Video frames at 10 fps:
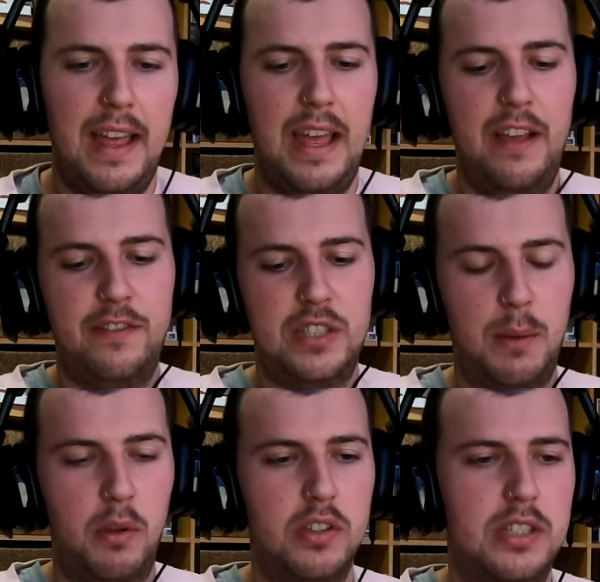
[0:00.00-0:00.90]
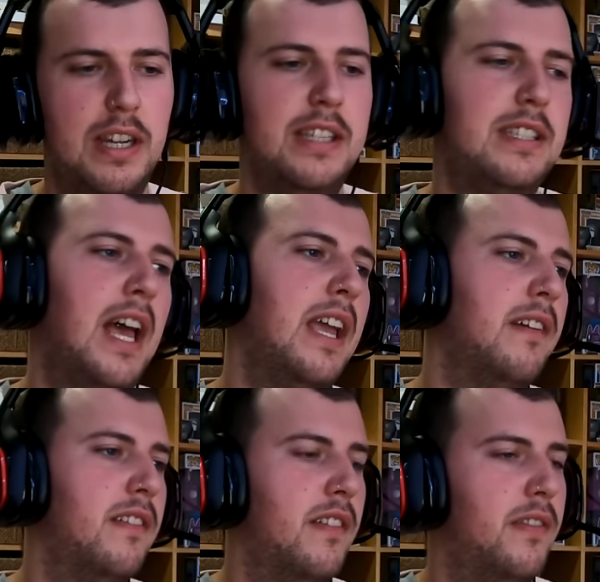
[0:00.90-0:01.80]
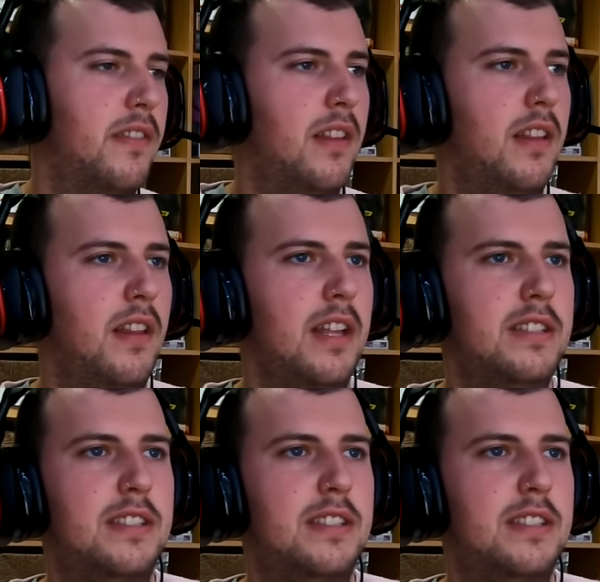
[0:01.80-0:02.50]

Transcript: if someone's, let's say, let's